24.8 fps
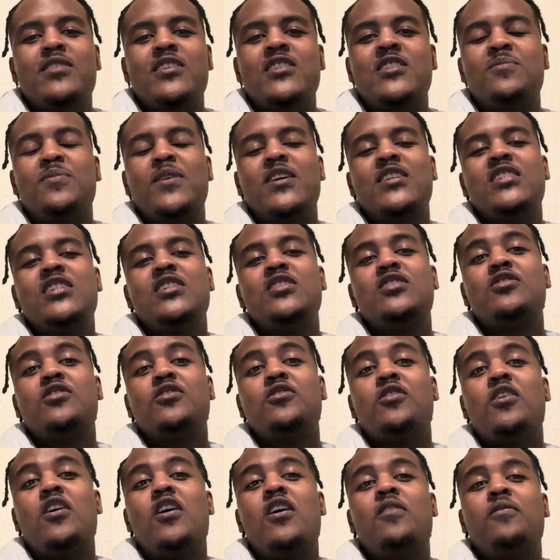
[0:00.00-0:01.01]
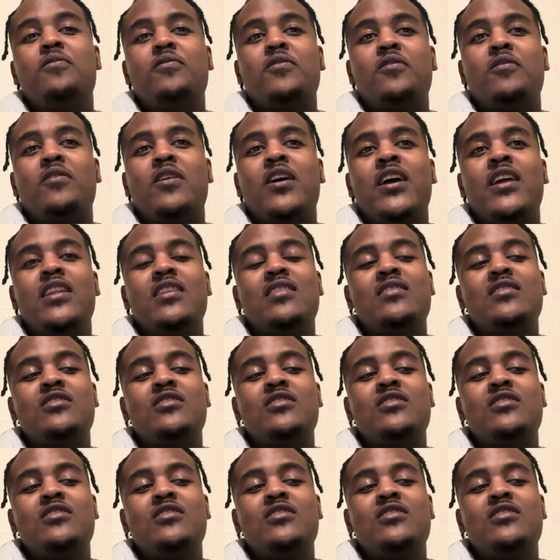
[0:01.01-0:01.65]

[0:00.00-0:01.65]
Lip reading: especially to your offer, right?